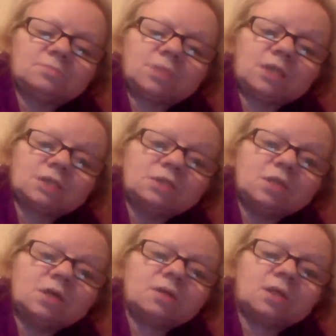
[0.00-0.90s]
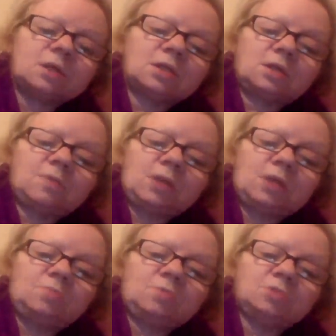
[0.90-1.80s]
There's nothing
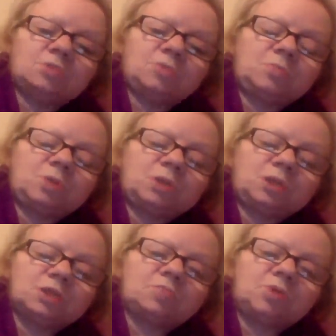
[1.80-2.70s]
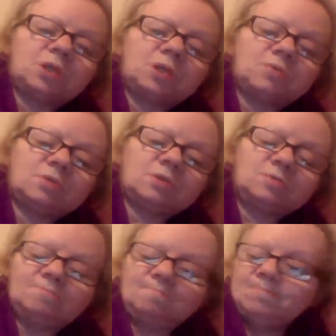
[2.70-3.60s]
available to meet my needs in my area.
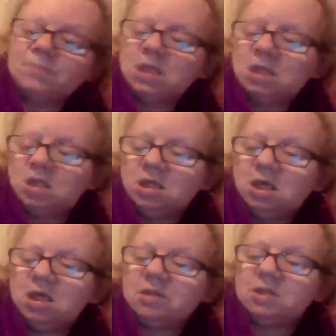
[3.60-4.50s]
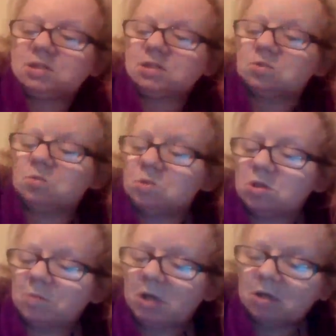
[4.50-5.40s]
And this is all
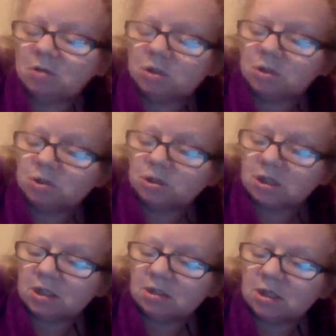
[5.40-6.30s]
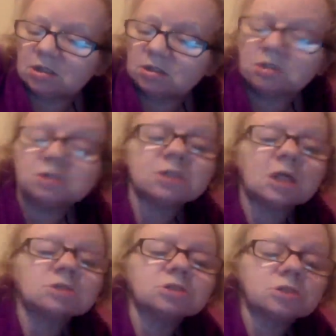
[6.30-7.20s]
about using that new
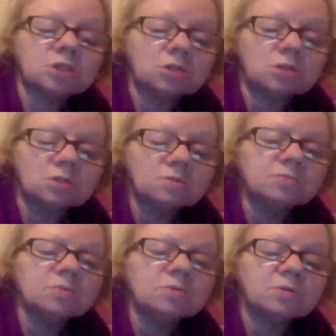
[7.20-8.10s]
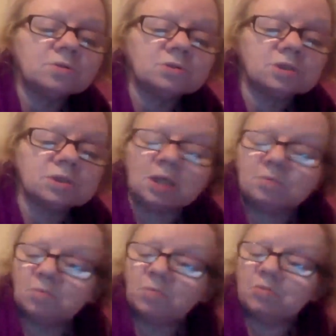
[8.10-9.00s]
statute law for
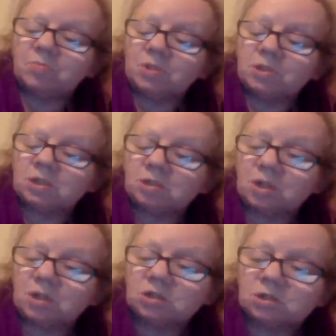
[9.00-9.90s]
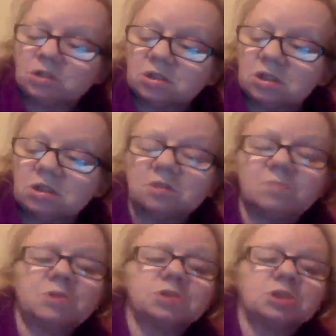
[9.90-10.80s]
disabled people in my situations to cut the
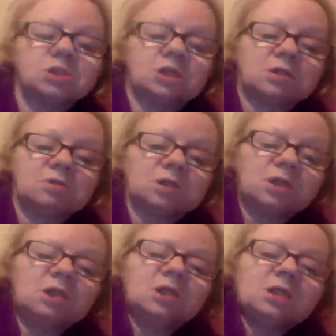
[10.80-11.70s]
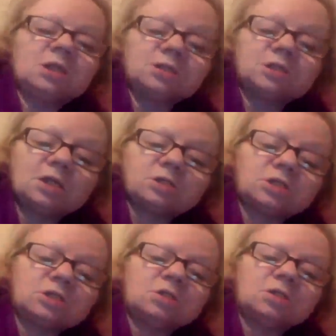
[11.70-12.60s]
budget down in
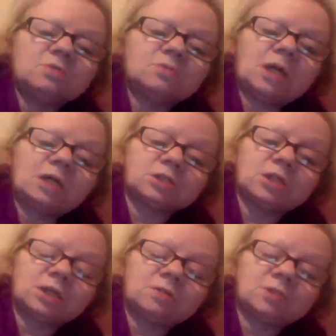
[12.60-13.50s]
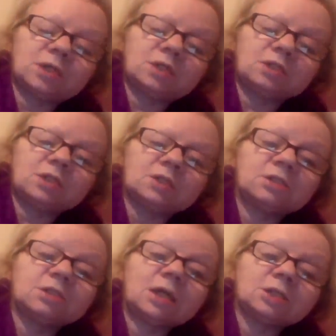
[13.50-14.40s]
statute law for adult healthcare
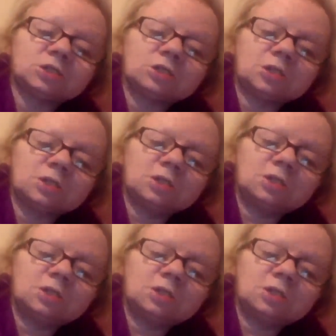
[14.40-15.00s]
needs nationally,